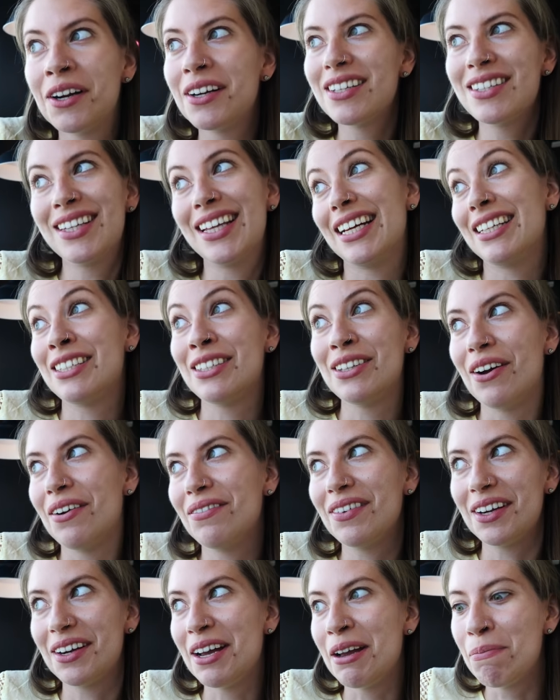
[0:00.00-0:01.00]
that's
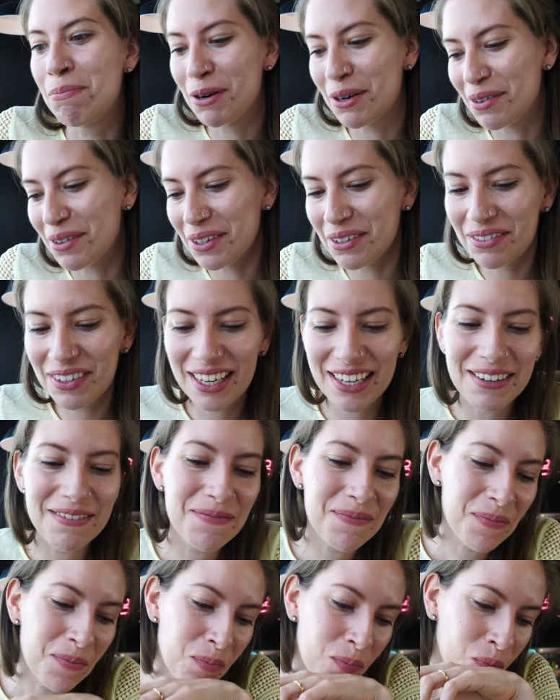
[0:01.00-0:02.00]
not very Peruvian.
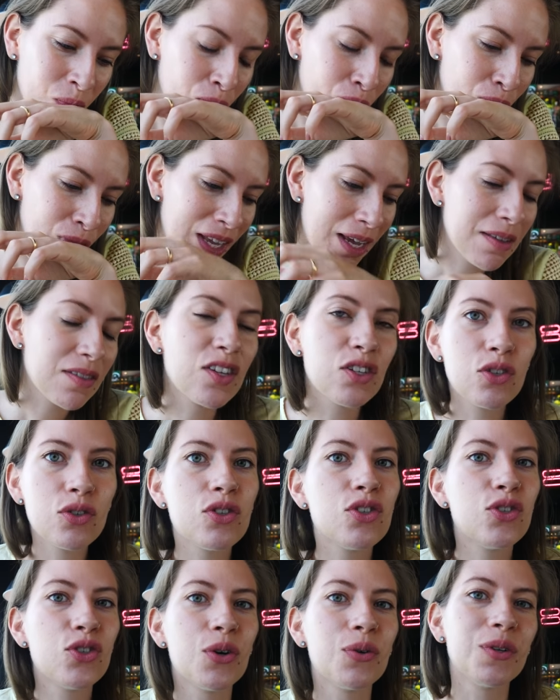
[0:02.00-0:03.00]
This
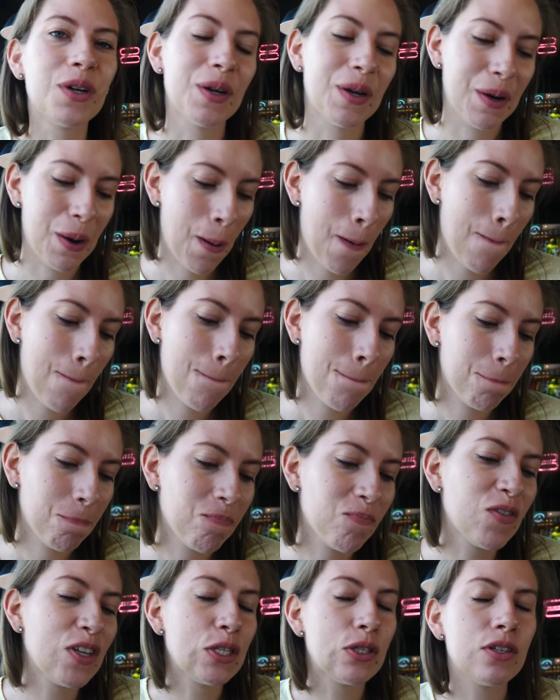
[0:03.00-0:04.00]
is so good.
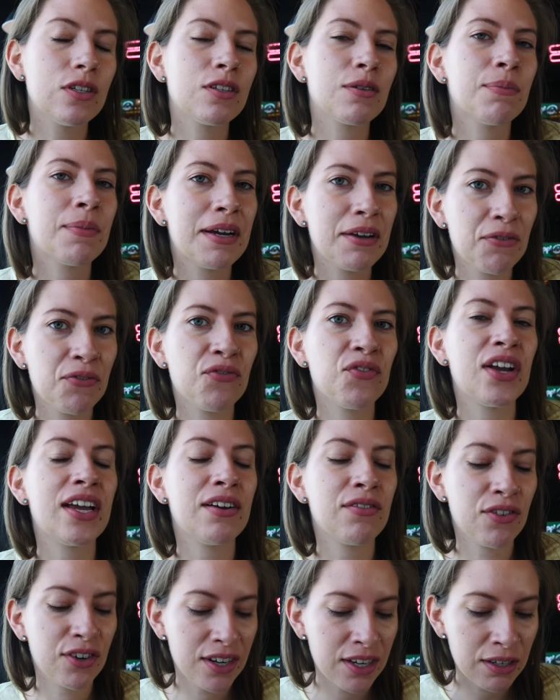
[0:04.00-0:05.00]
We've been craving burgers. This
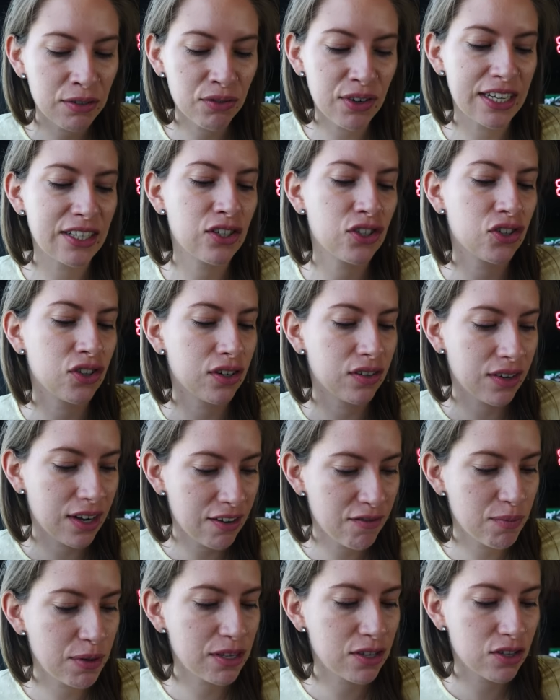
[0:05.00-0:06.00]
is my favorite restaurant
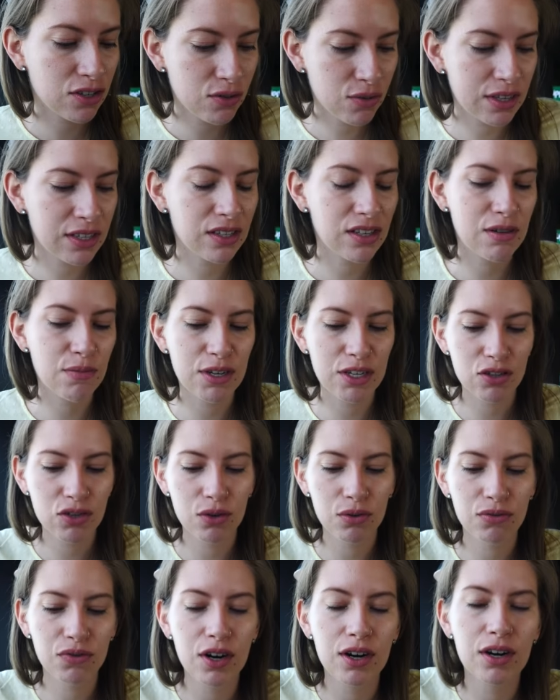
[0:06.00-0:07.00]
I've been to in Lima. So oh my